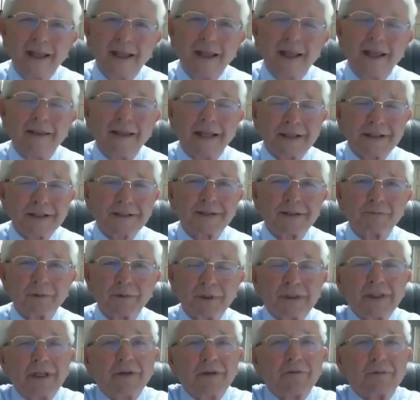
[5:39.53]
That's a
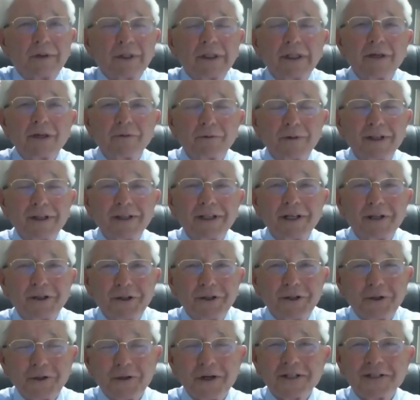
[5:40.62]
really, really, really
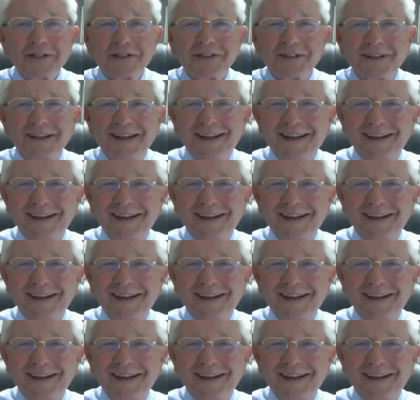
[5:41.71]
good question.